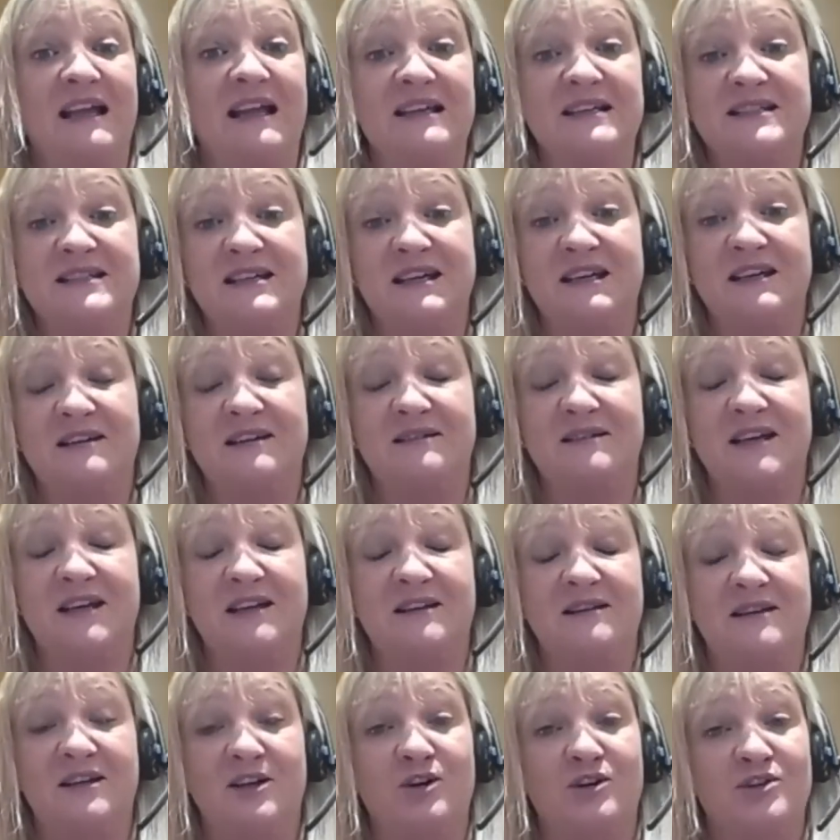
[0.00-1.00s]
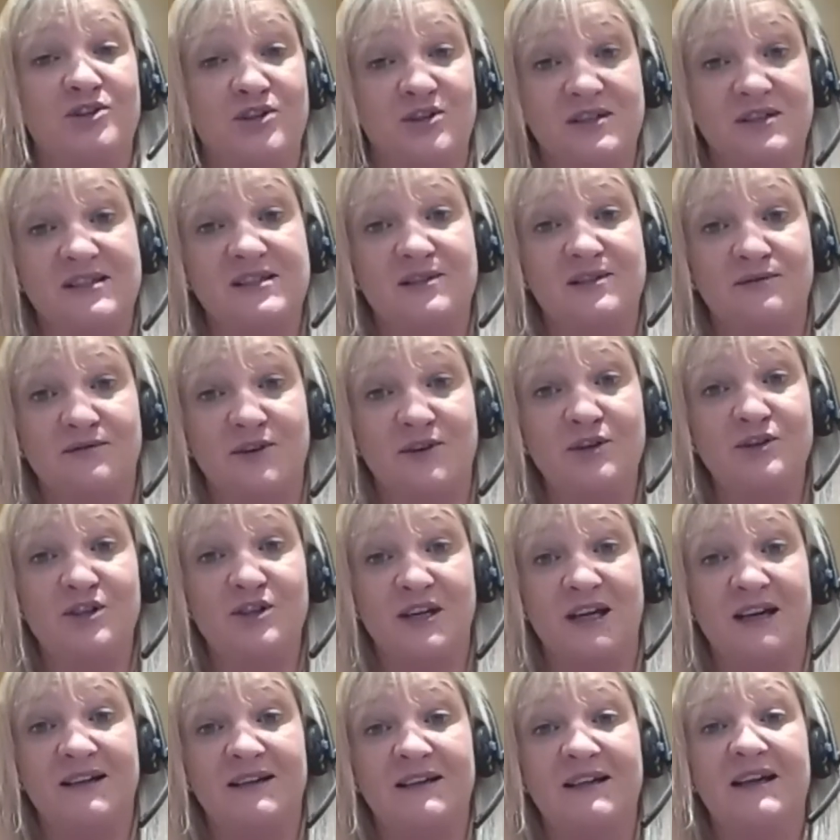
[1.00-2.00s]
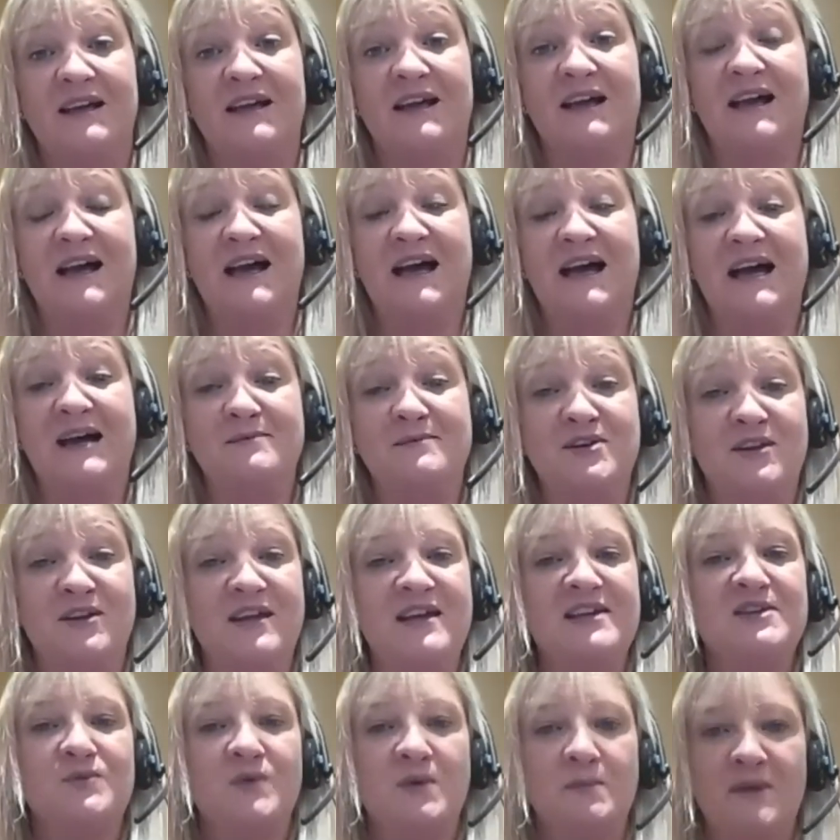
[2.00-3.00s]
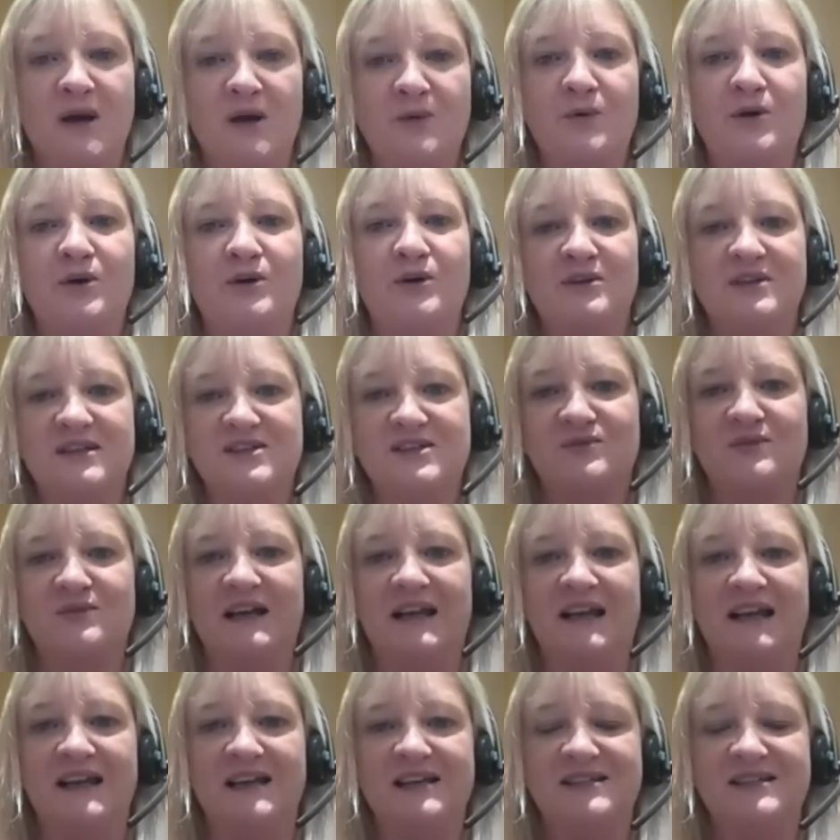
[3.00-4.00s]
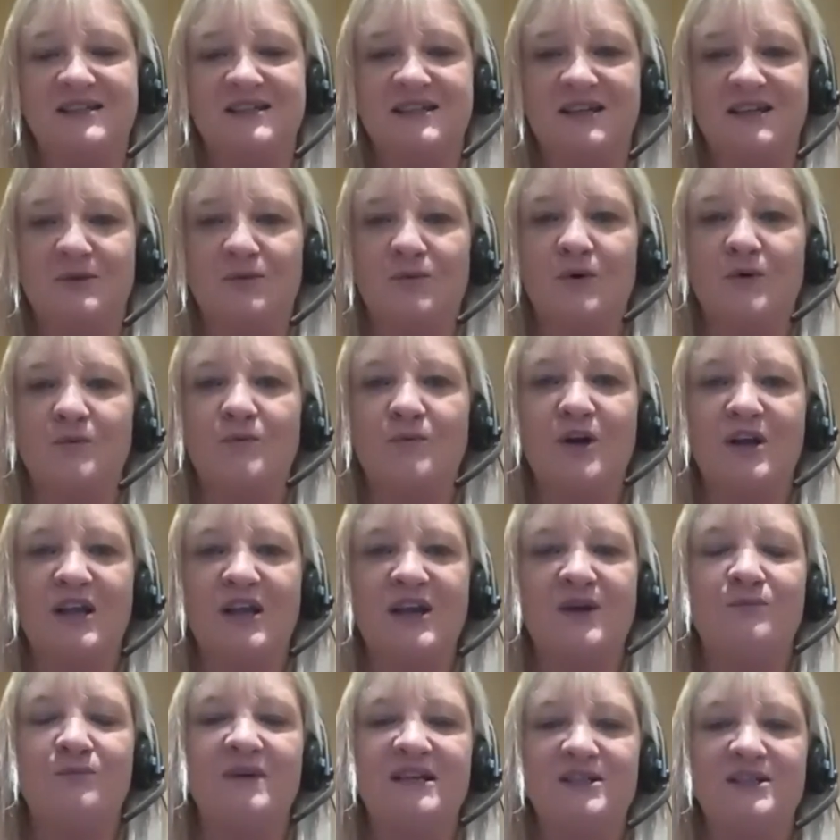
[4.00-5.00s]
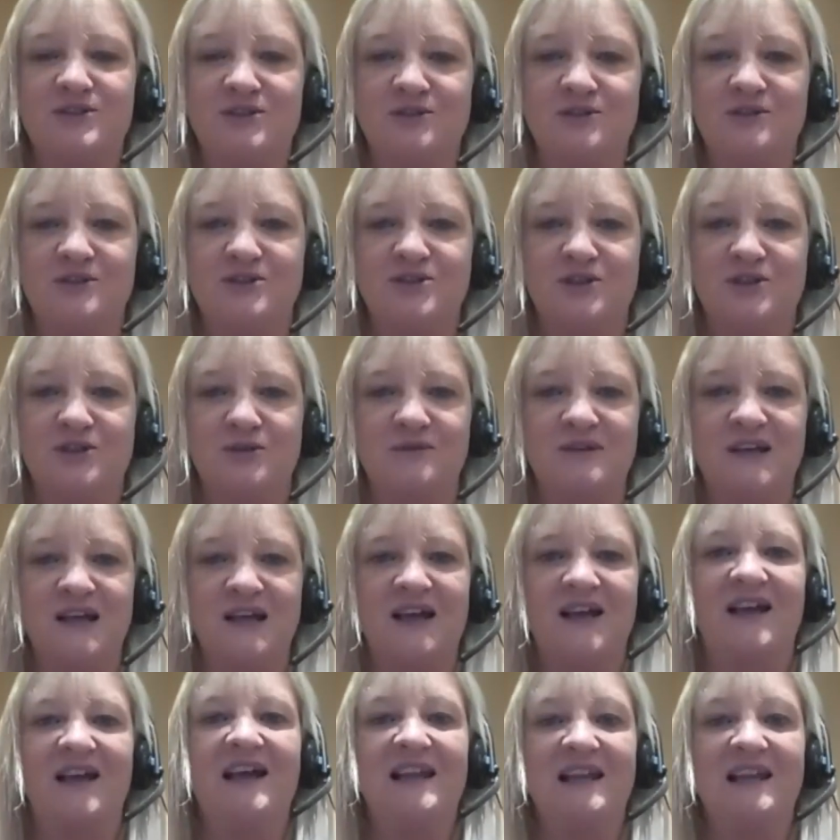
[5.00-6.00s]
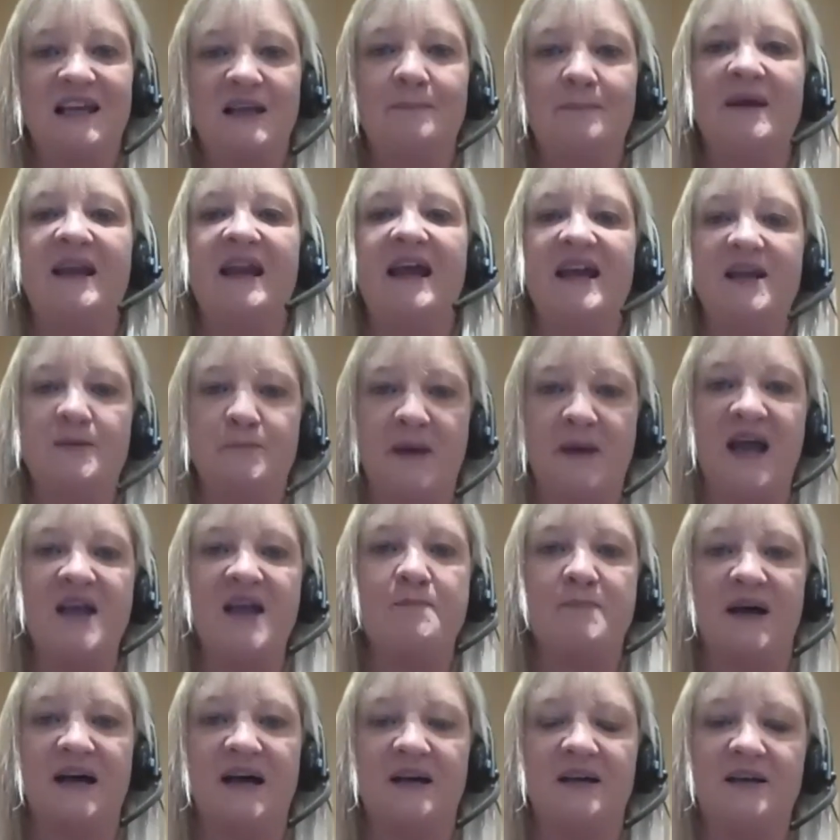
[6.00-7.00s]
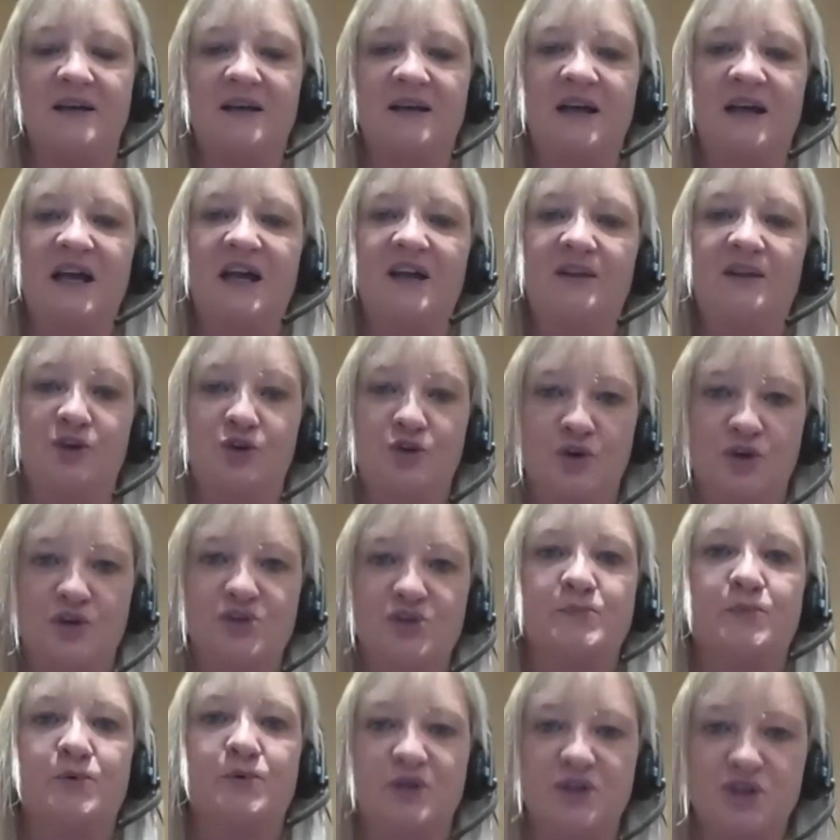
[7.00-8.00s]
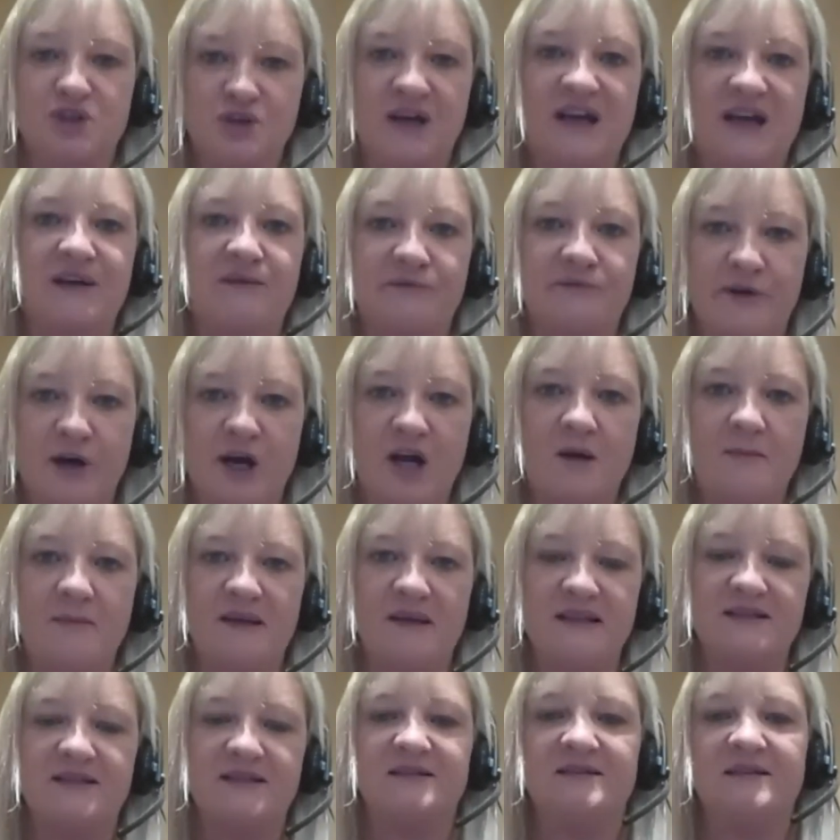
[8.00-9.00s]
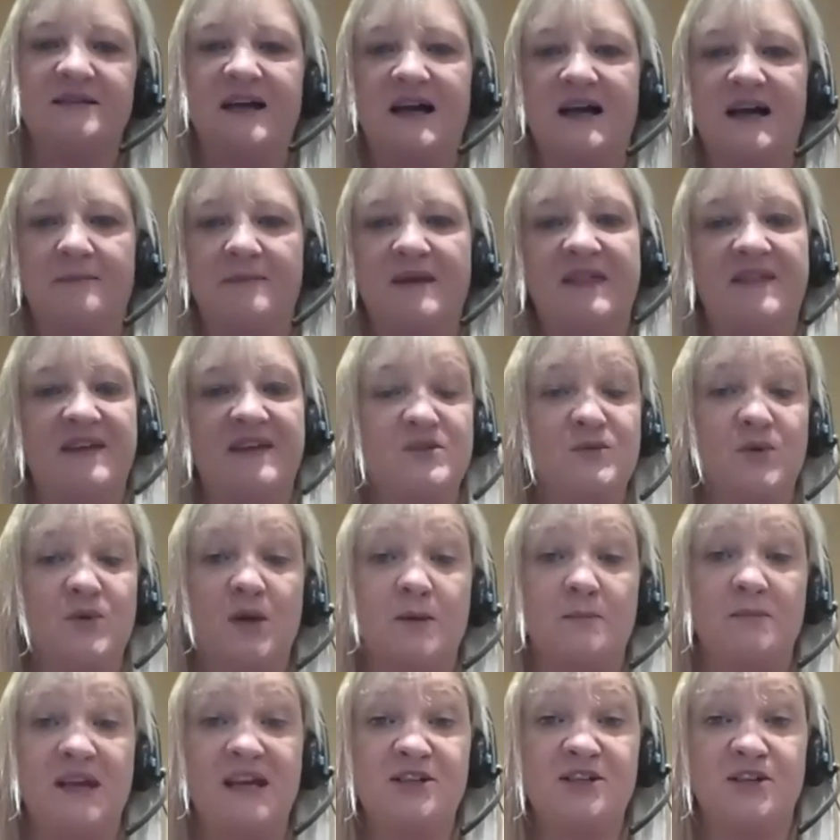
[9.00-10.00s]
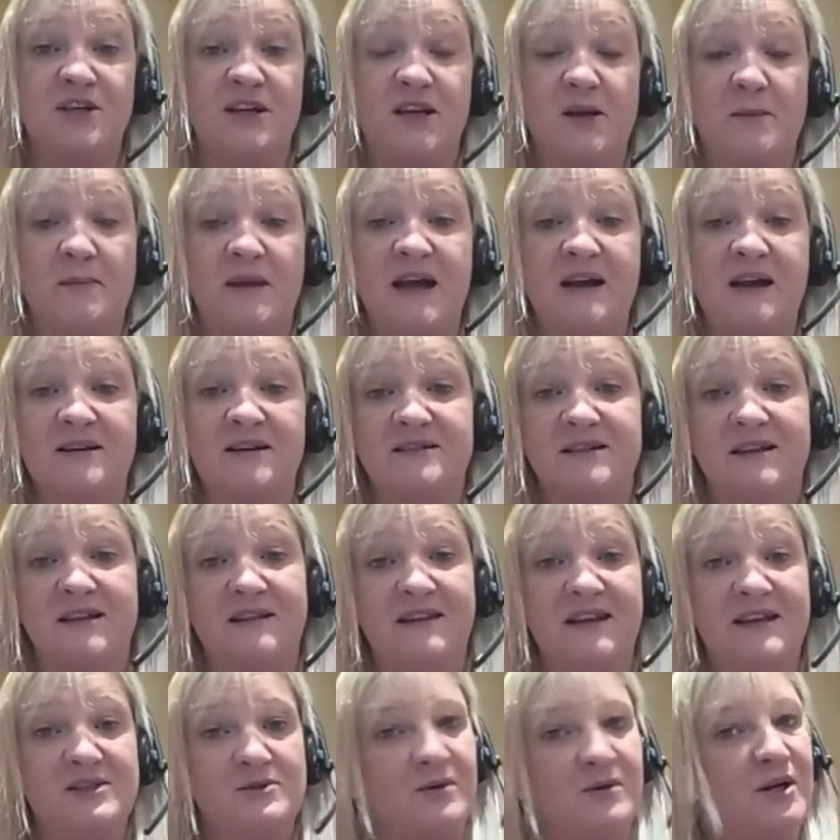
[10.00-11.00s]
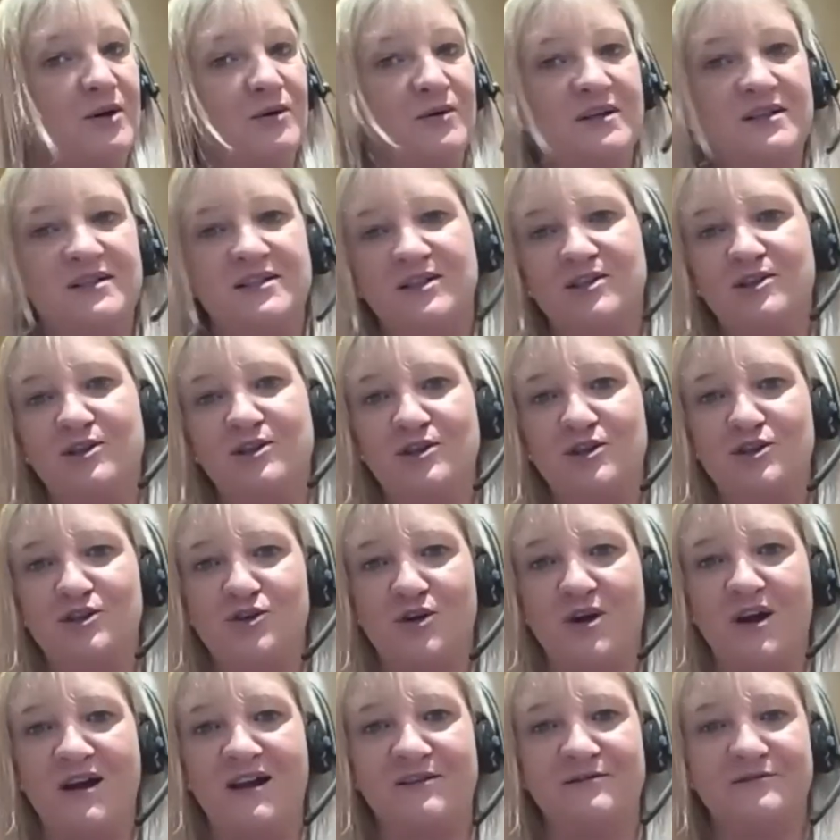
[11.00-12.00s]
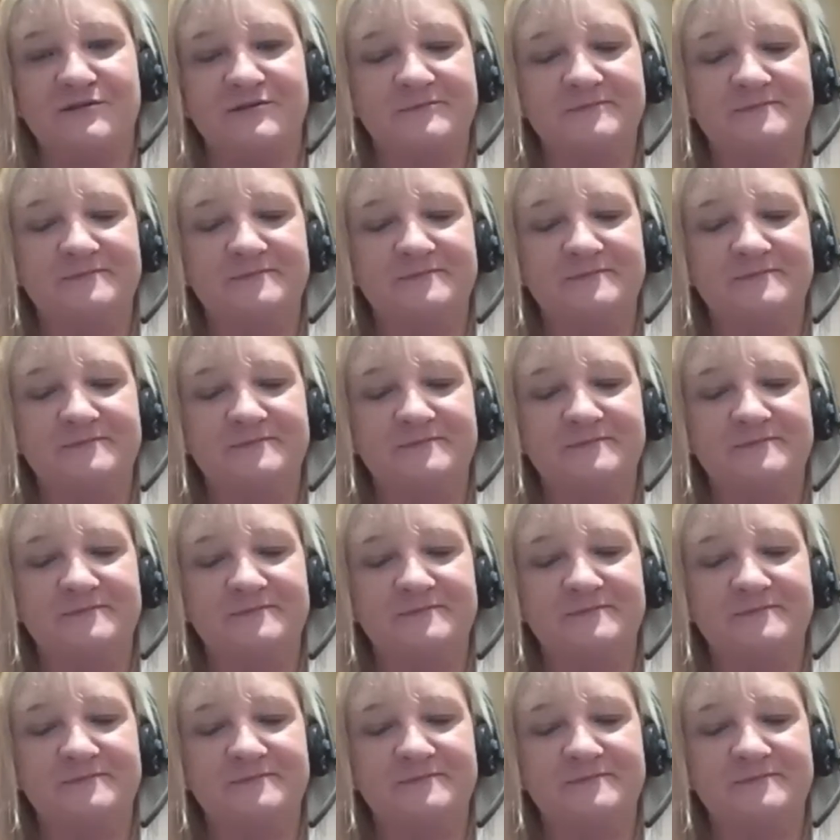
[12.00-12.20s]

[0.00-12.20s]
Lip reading: in the not too distant future. So that's where my world is really, as to what can we do to eliminate paper in the cross-border trade environment. And that's what I'm passionate about, and that's what I'll continue to drive.